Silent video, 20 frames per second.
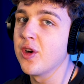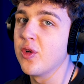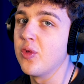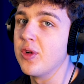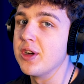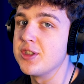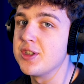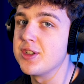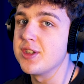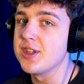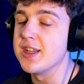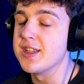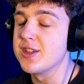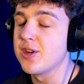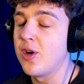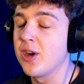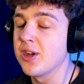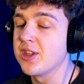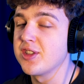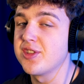which is
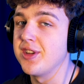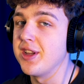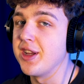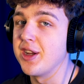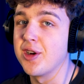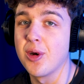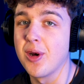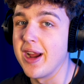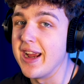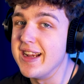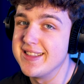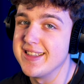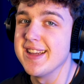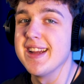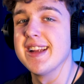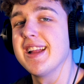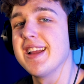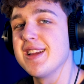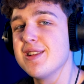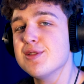honestly crazy,
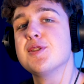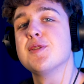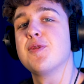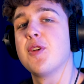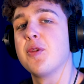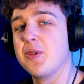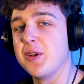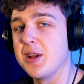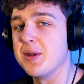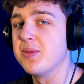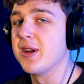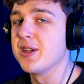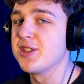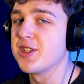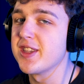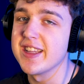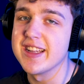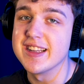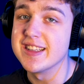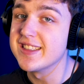and I used it for pretty much
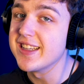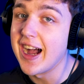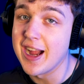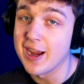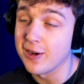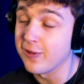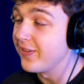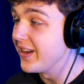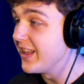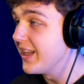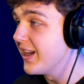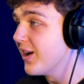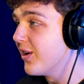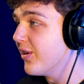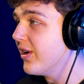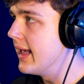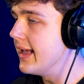the entire video,